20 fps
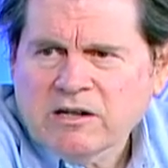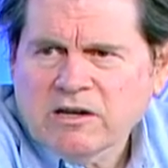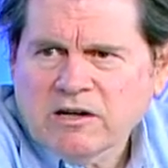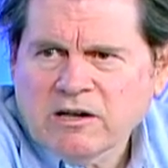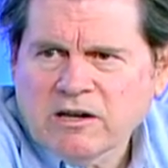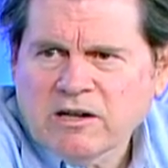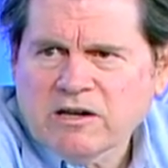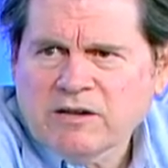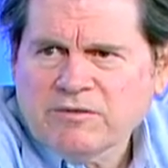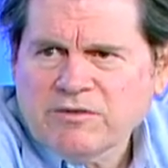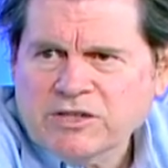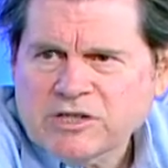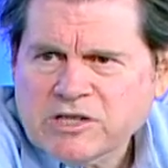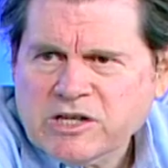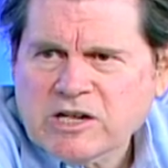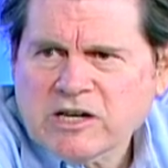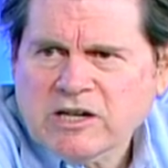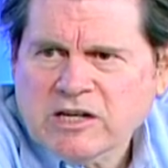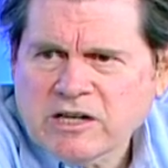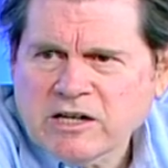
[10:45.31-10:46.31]
Love is
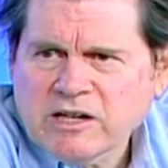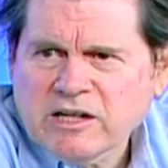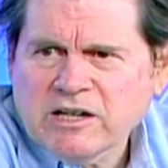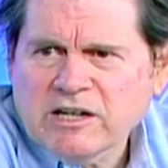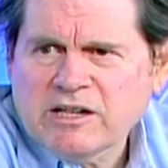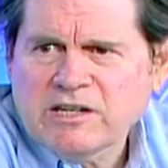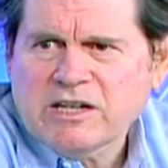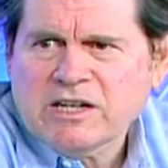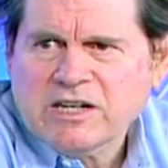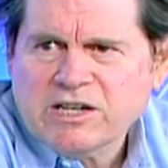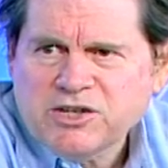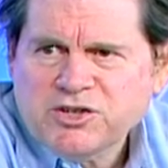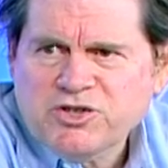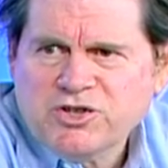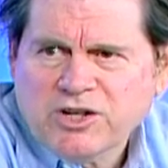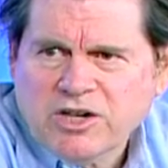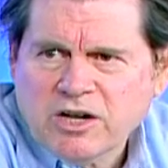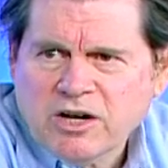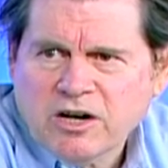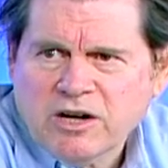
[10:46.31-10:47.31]
kind and
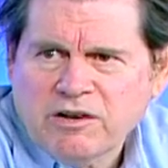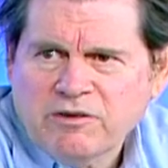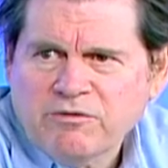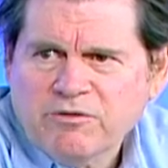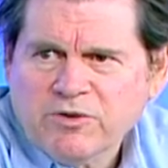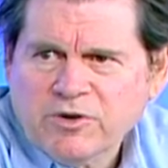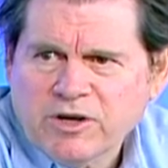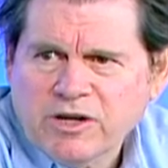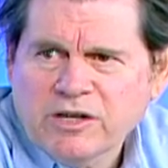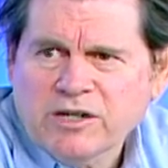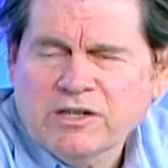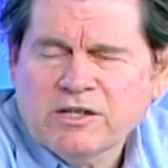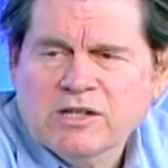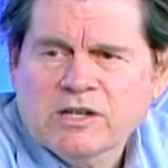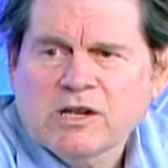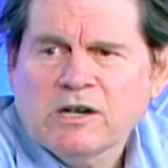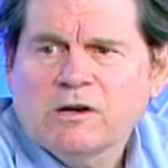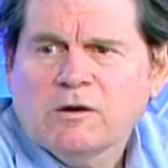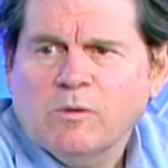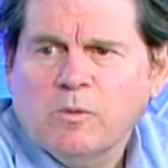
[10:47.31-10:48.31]
gentle, and friends,
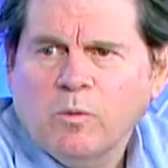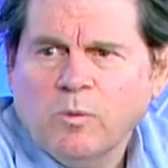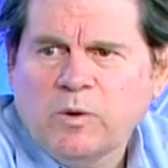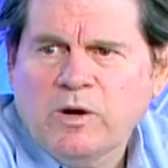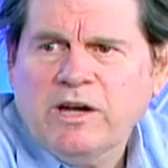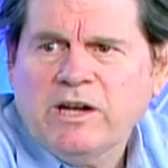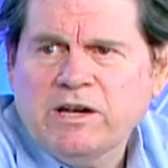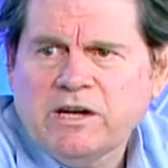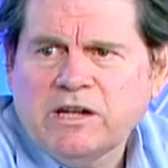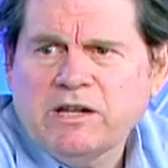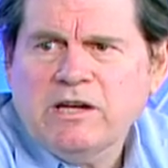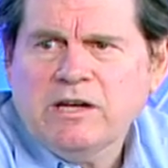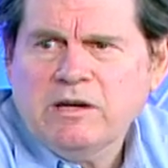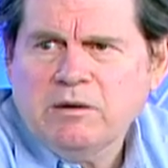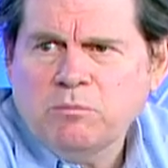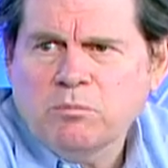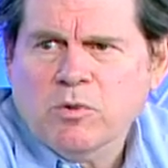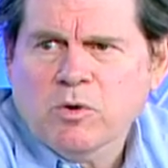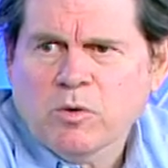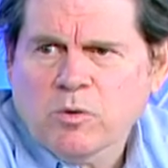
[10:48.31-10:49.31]
we need
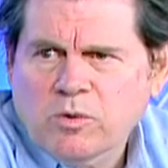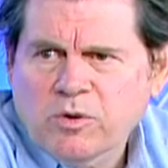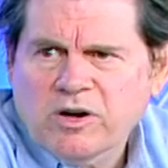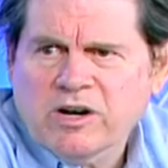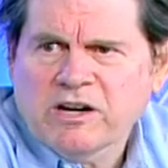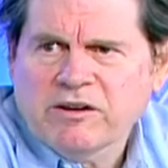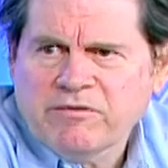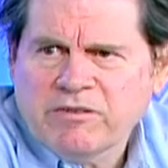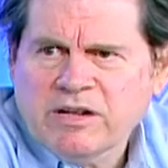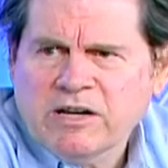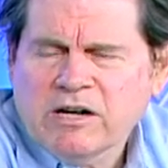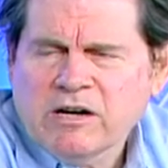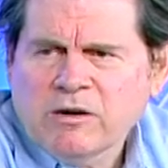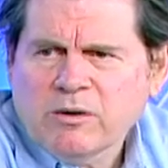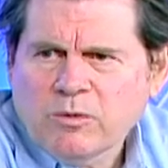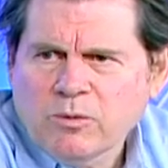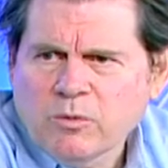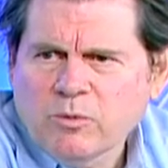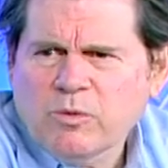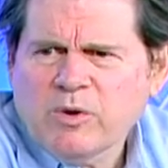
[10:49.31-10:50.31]
more of it.
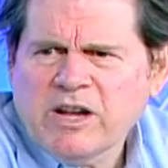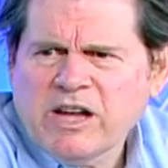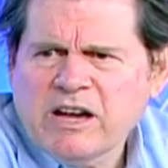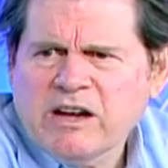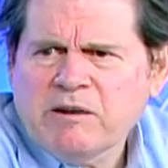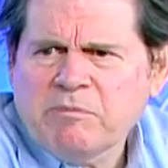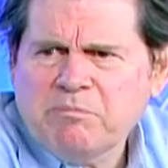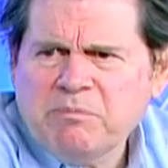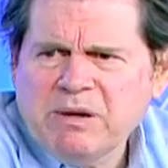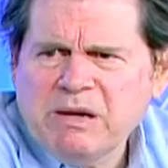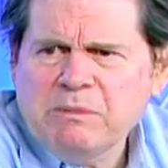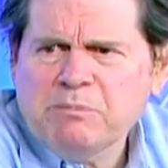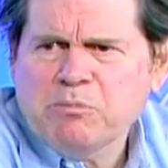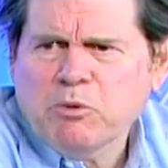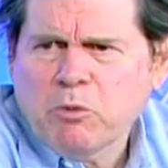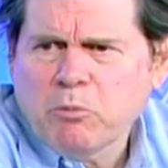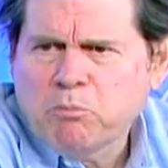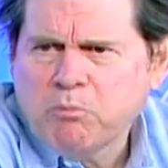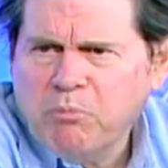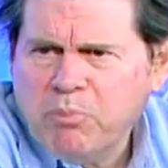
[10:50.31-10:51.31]
When we have people
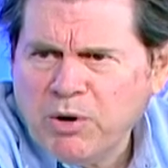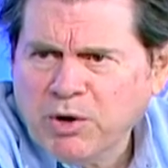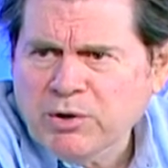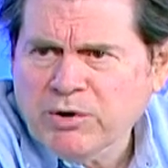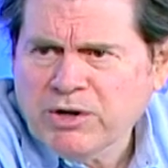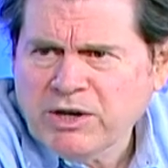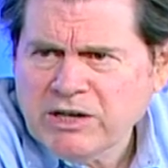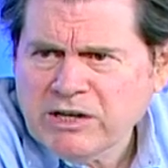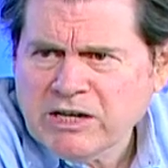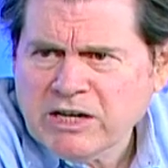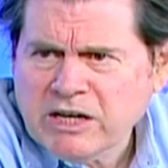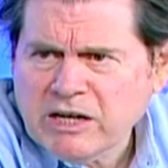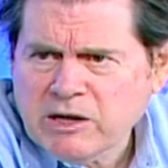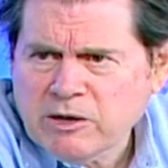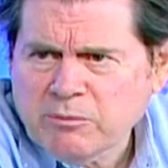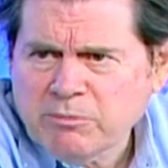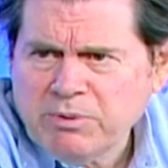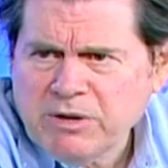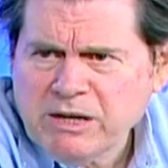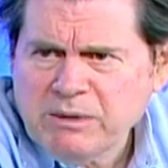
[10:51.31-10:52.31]
burning
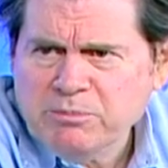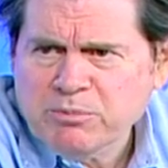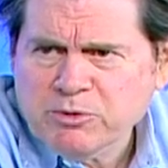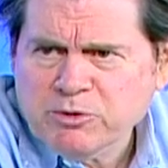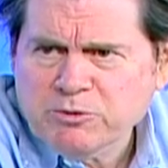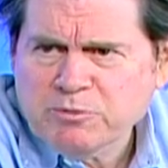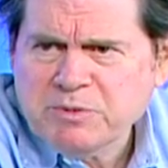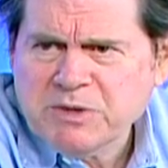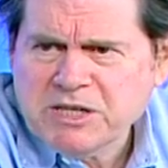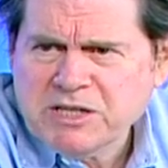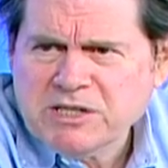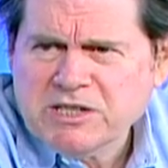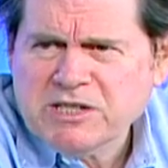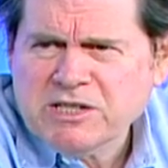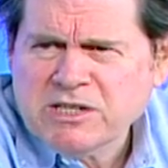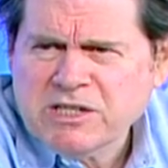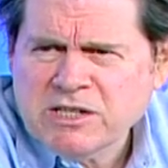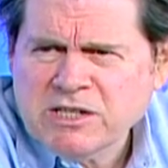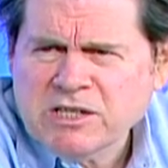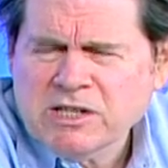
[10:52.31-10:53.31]
down people's
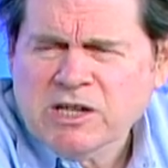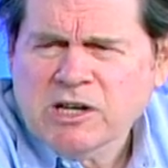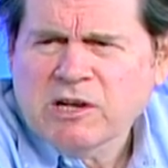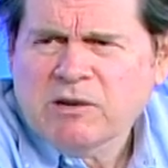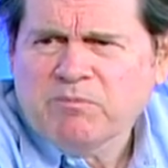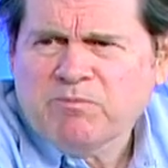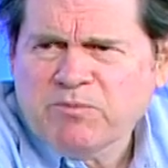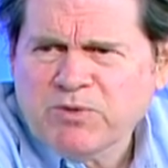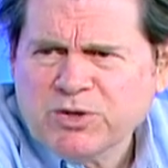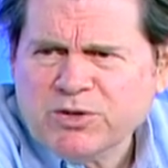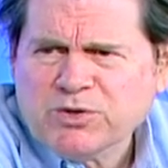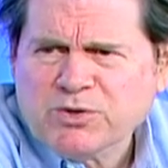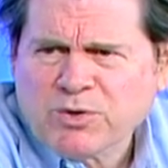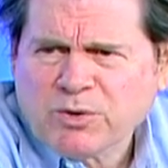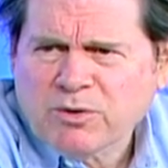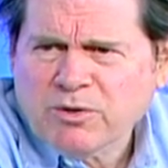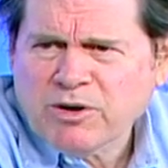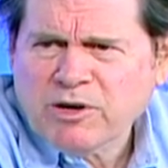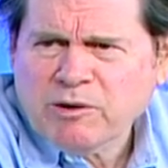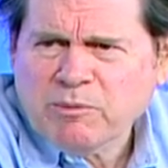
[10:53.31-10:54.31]
businesses,
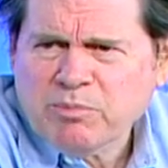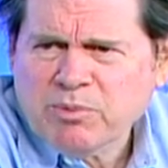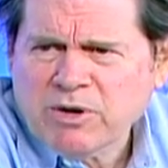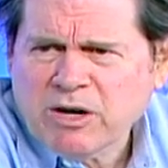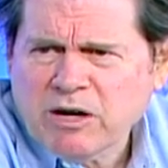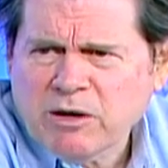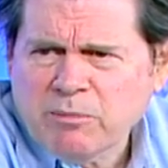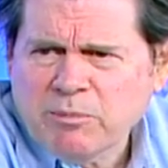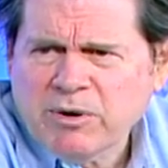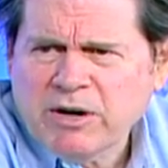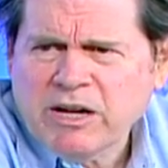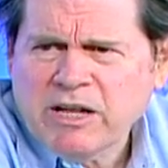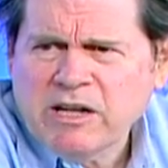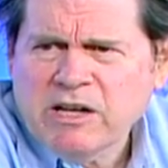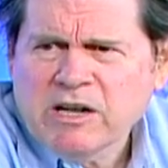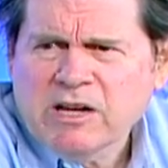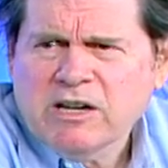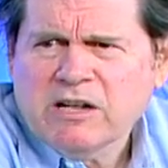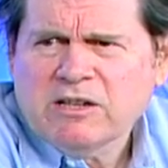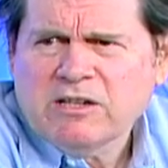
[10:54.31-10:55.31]
destroying property,
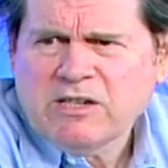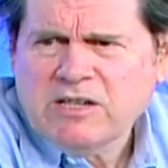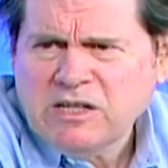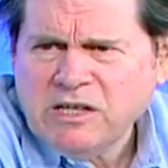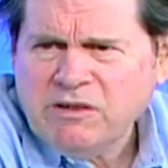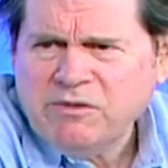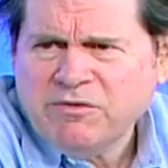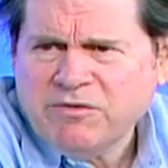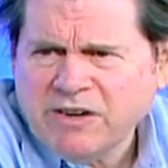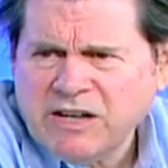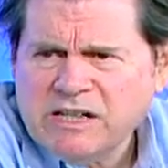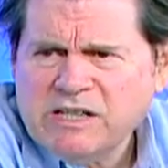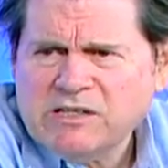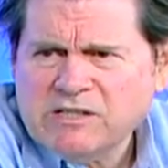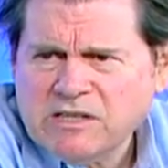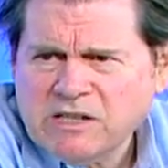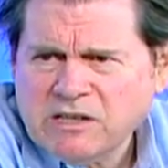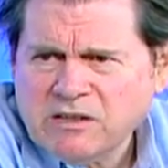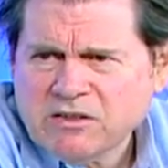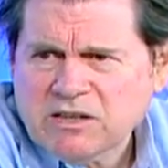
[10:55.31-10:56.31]

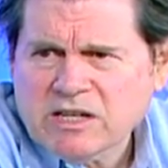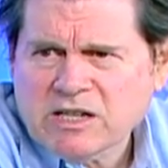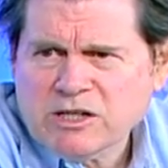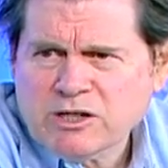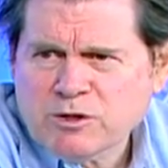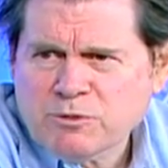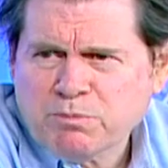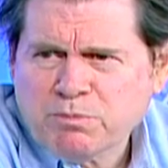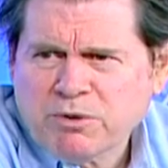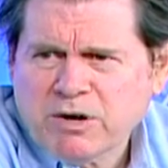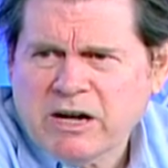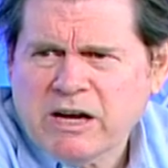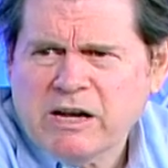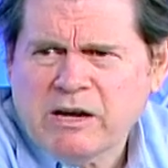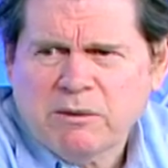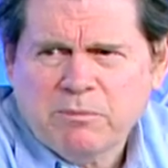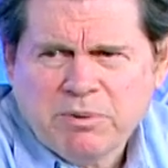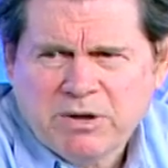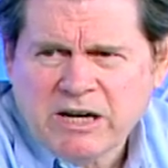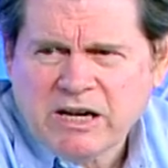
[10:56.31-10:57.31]
defacing things,
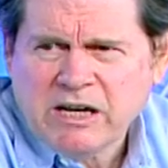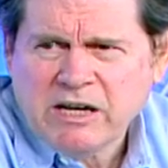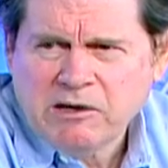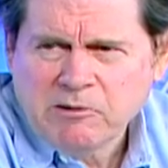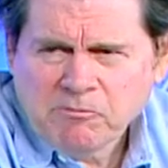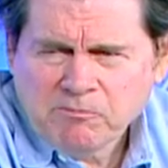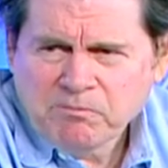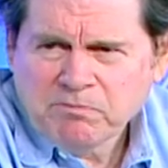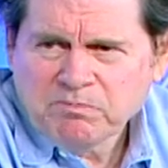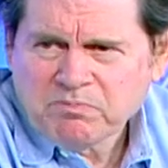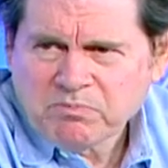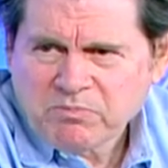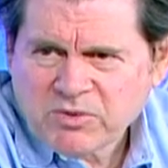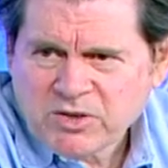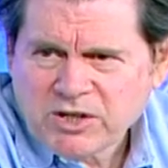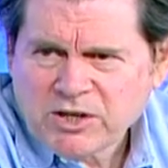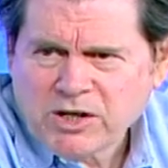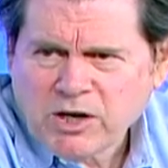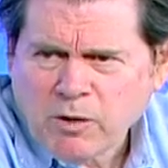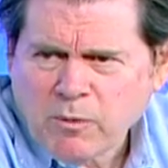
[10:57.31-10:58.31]
spraying paint,
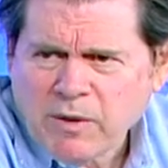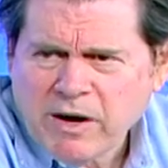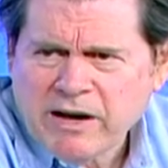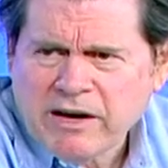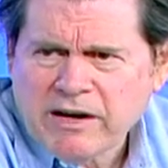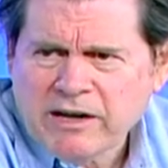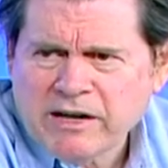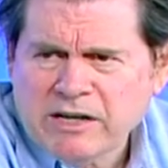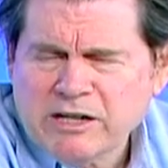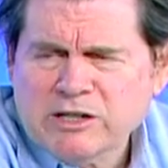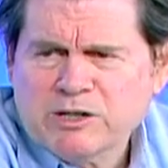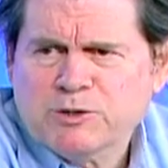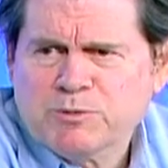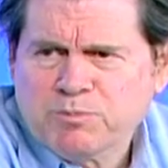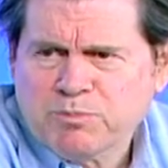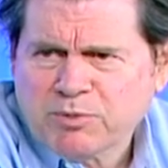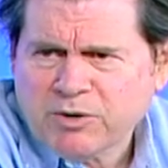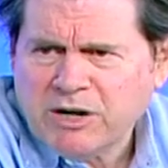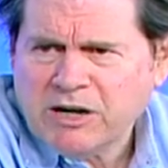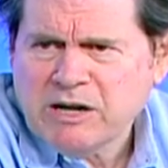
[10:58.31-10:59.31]
to go out and
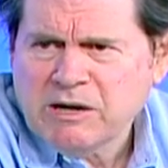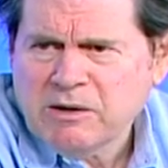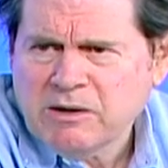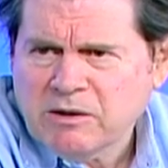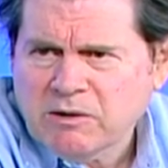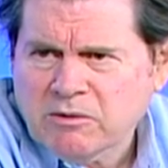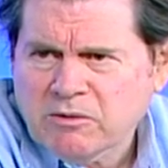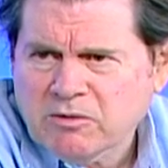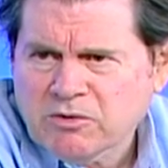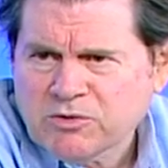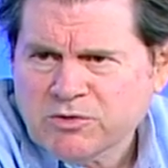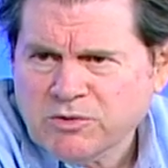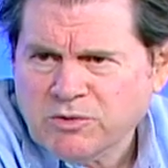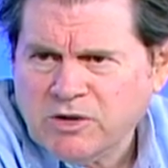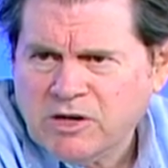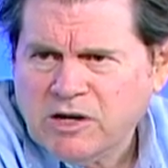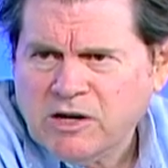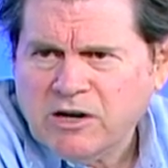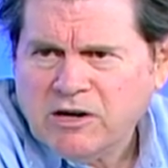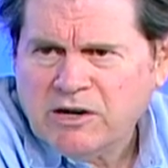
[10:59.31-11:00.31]
spray
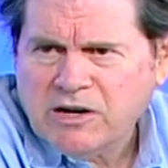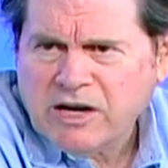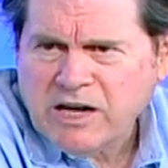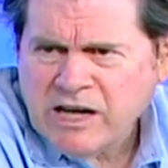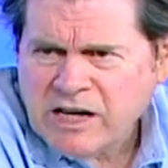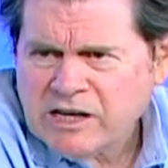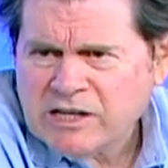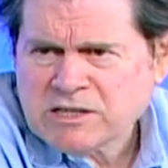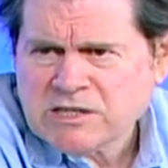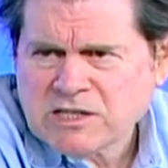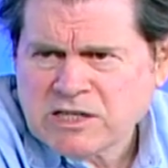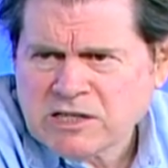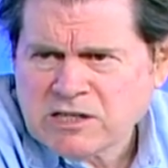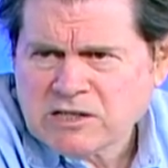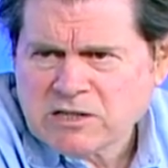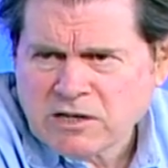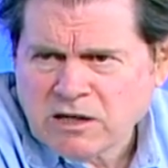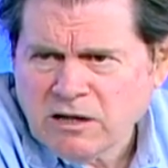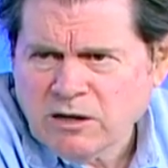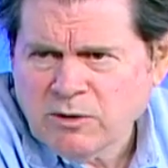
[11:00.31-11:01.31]
nasty
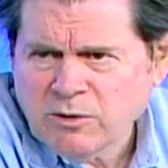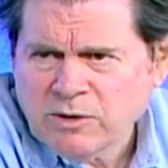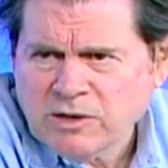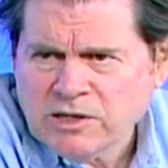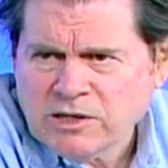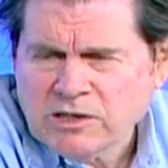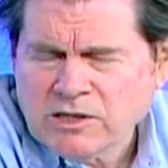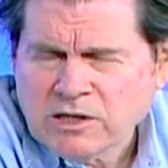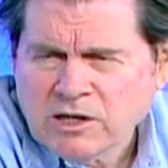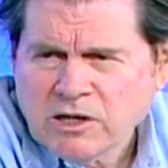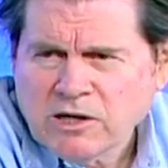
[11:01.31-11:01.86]
slogans